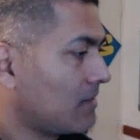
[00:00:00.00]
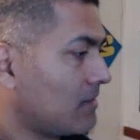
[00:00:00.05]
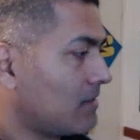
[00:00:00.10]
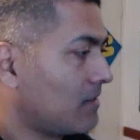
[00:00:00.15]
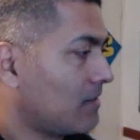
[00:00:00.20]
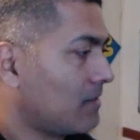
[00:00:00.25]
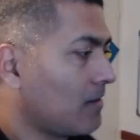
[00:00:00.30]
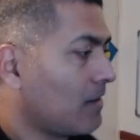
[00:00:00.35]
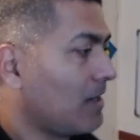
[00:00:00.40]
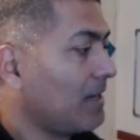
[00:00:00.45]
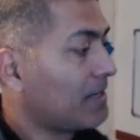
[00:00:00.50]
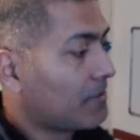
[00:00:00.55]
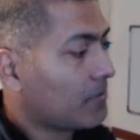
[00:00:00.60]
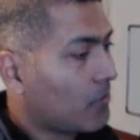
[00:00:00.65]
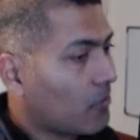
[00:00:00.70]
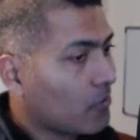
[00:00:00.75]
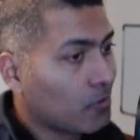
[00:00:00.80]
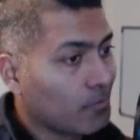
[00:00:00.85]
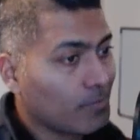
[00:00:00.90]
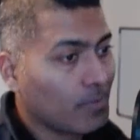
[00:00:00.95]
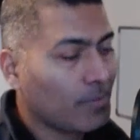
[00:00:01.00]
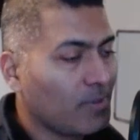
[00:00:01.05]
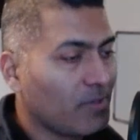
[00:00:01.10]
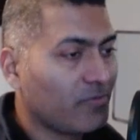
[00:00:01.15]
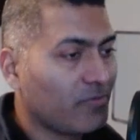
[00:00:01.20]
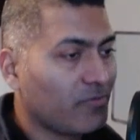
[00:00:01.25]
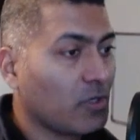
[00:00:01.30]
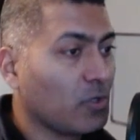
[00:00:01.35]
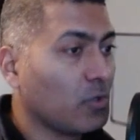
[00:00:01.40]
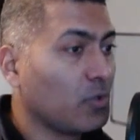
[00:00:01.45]
later on, or
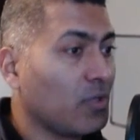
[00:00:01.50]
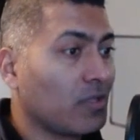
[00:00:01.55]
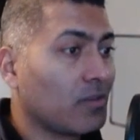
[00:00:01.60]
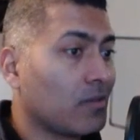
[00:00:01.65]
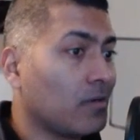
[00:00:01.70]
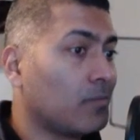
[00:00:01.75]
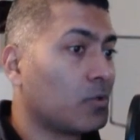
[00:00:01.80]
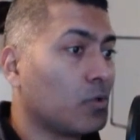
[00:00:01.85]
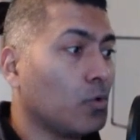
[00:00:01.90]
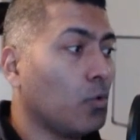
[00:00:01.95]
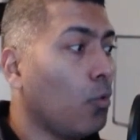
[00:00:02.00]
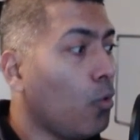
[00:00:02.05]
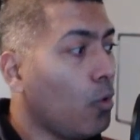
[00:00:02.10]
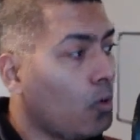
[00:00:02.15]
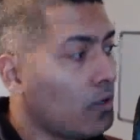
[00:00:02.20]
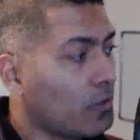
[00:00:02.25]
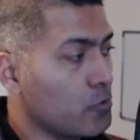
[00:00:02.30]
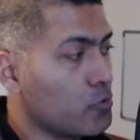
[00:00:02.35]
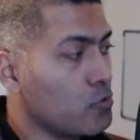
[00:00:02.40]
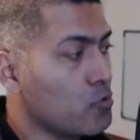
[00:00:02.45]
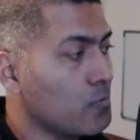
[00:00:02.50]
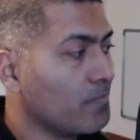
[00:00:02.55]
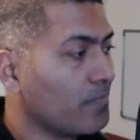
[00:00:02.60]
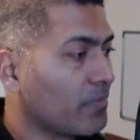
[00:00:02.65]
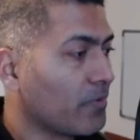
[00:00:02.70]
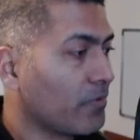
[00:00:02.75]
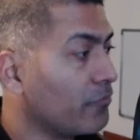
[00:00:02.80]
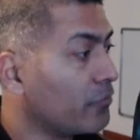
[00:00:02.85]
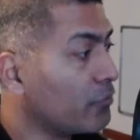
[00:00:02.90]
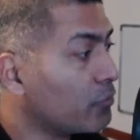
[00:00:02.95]
maybe if you're using some tool to
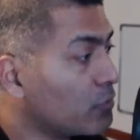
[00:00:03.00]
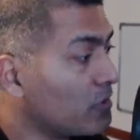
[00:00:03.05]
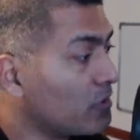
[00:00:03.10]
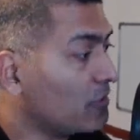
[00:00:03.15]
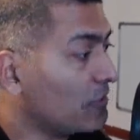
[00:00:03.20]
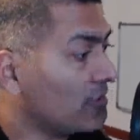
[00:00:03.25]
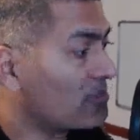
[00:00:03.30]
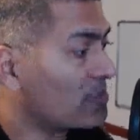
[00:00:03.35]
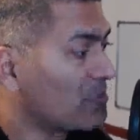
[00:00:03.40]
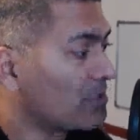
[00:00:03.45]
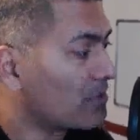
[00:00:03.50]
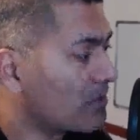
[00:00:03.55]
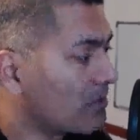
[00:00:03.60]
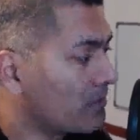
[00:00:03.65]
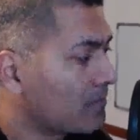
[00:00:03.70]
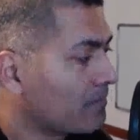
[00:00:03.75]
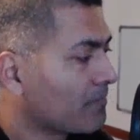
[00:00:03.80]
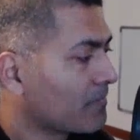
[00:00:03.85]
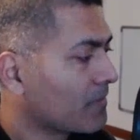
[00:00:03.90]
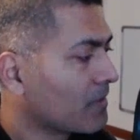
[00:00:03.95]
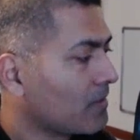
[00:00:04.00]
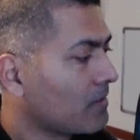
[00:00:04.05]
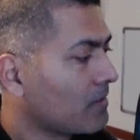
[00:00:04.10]
view these images